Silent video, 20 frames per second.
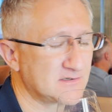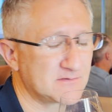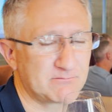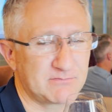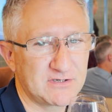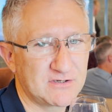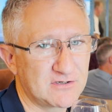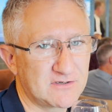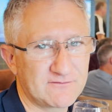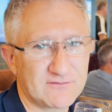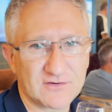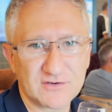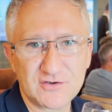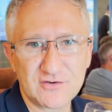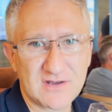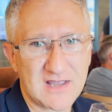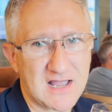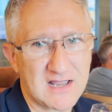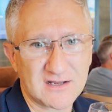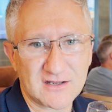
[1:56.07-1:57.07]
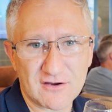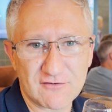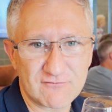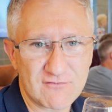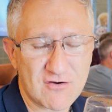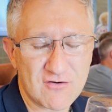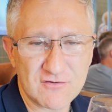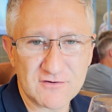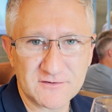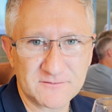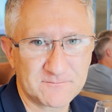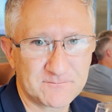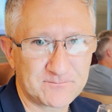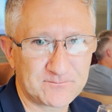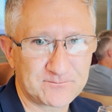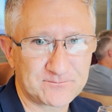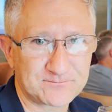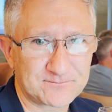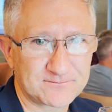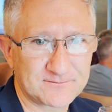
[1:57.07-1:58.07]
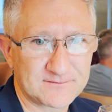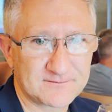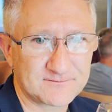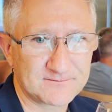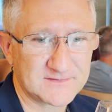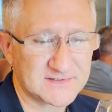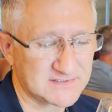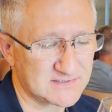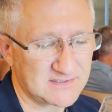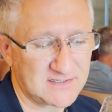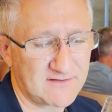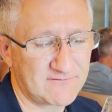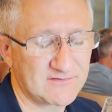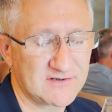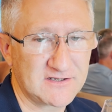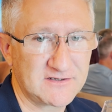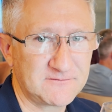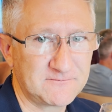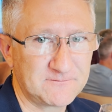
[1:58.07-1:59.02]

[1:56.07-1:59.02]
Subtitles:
Beautiful, you can't go wrong. It's lovely.